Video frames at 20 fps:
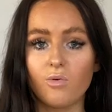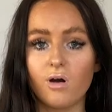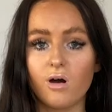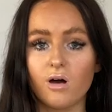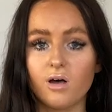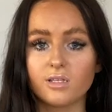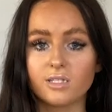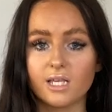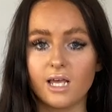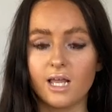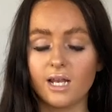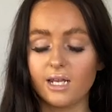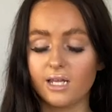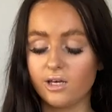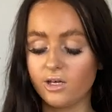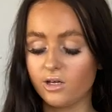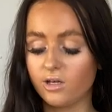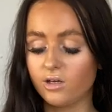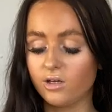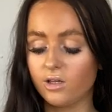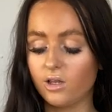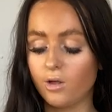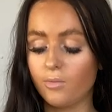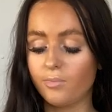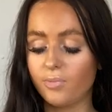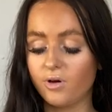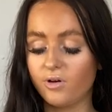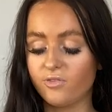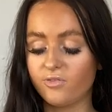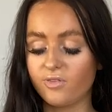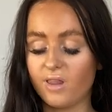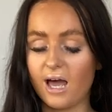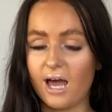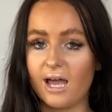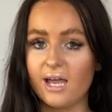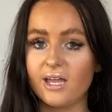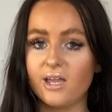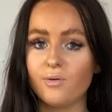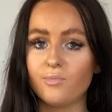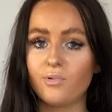was a little
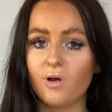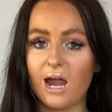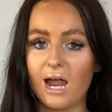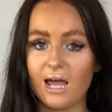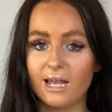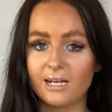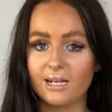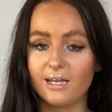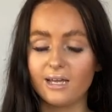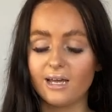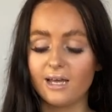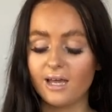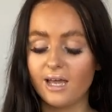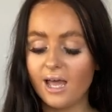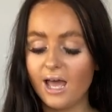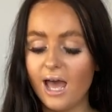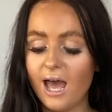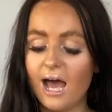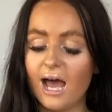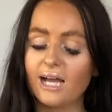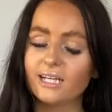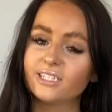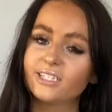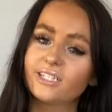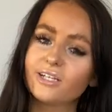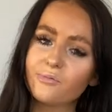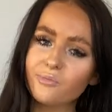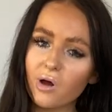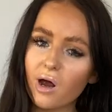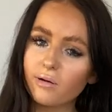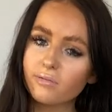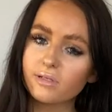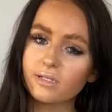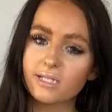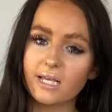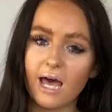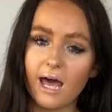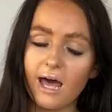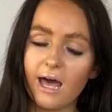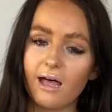butterfly bralette. As you can probably
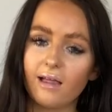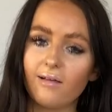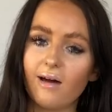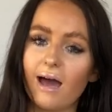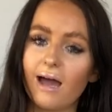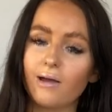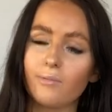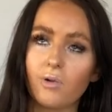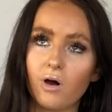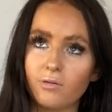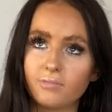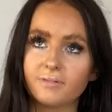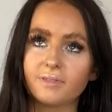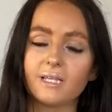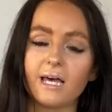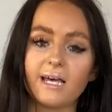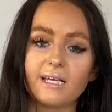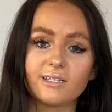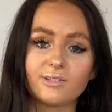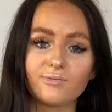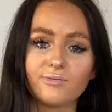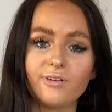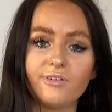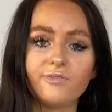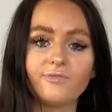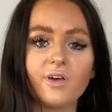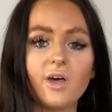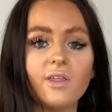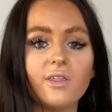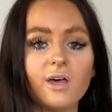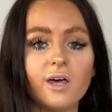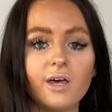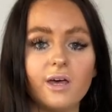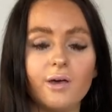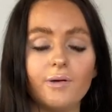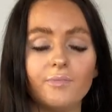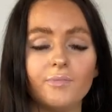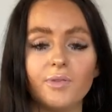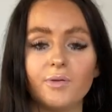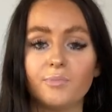tell, I'm obsessed with
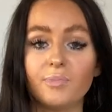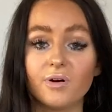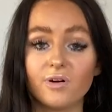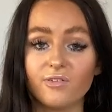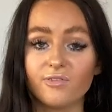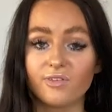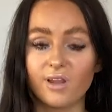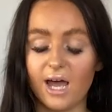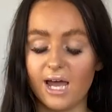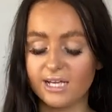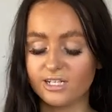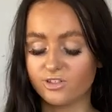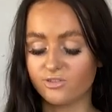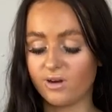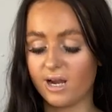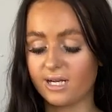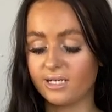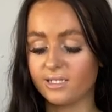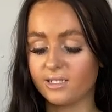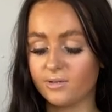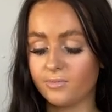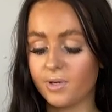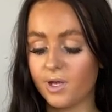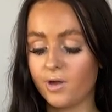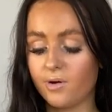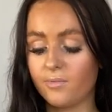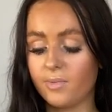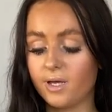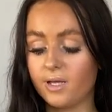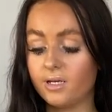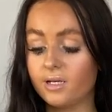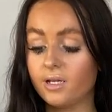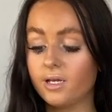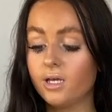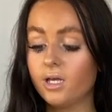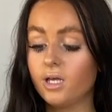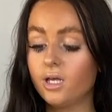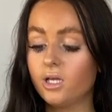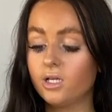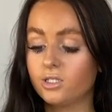the butterfly trend at the moment.
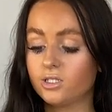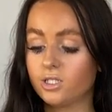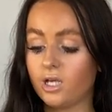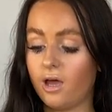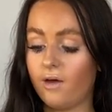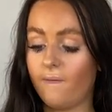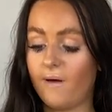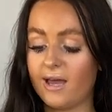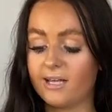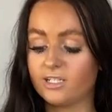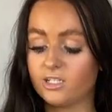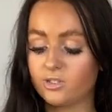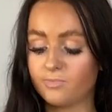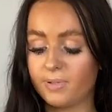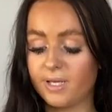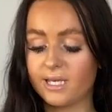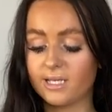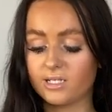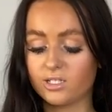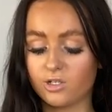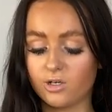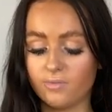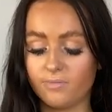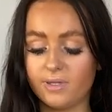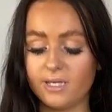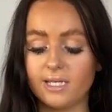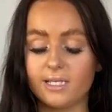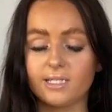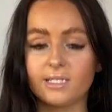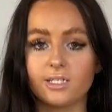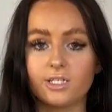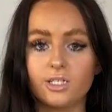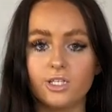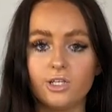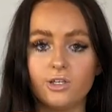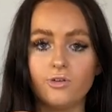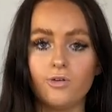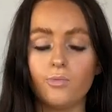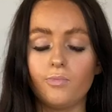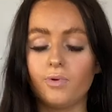So I just picked up this
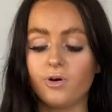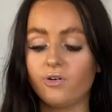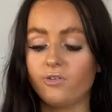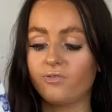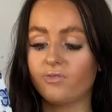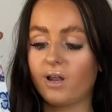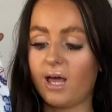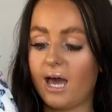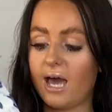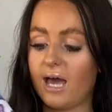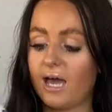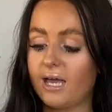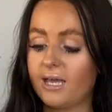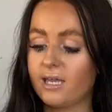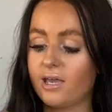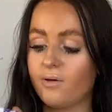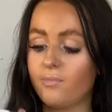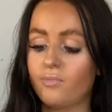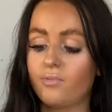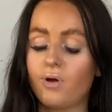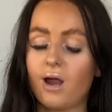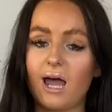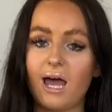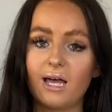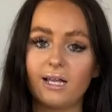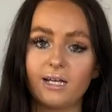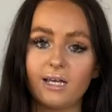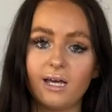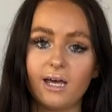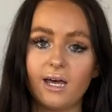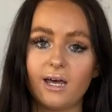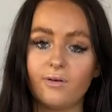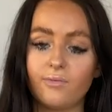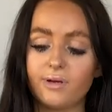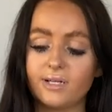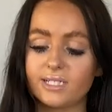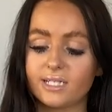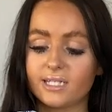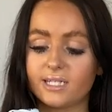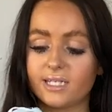cute butterfly bralette,
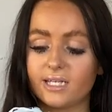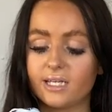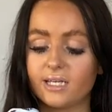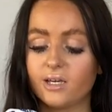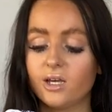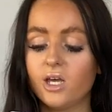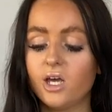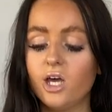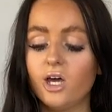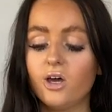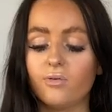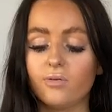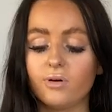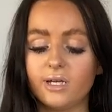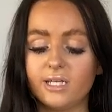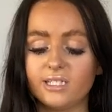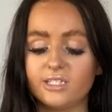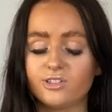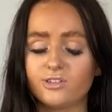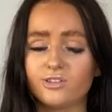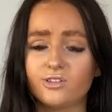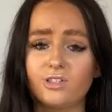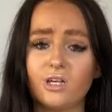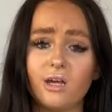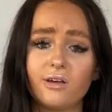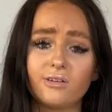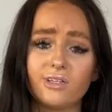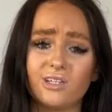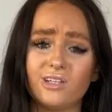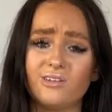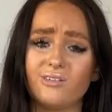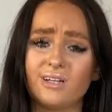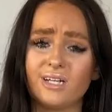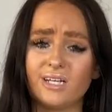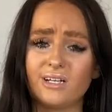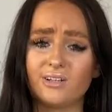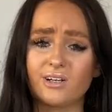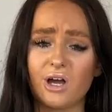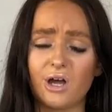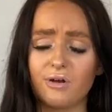which I think is just so cute and
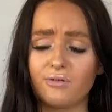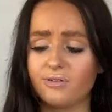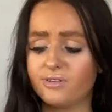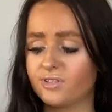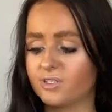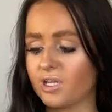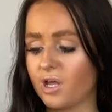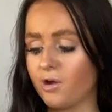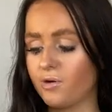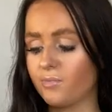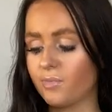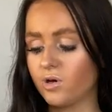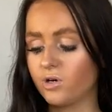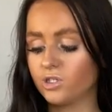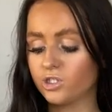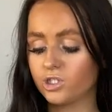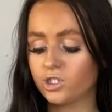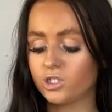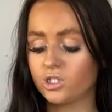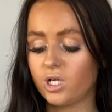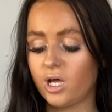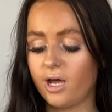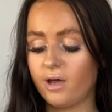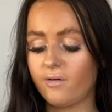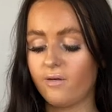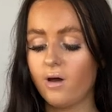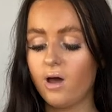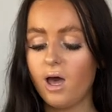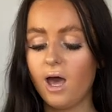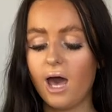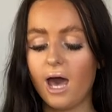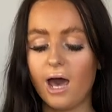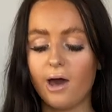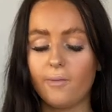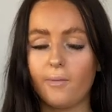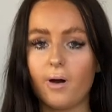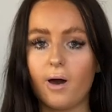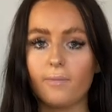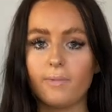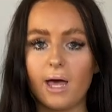it'll go with so much. So I'll
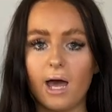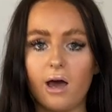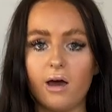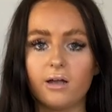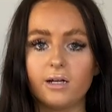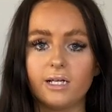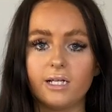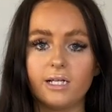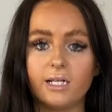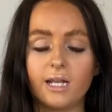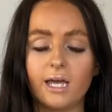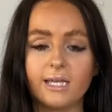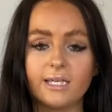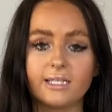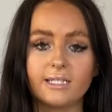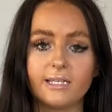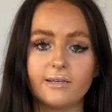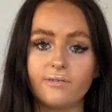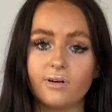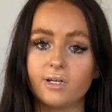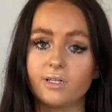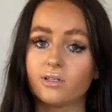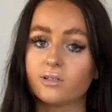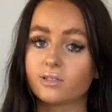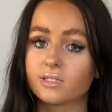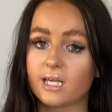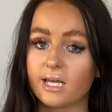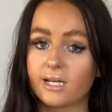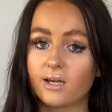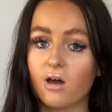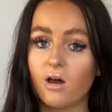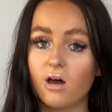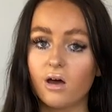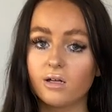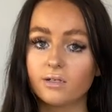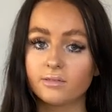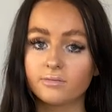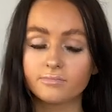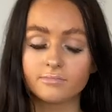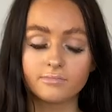pop that on and let you see what it looks like on.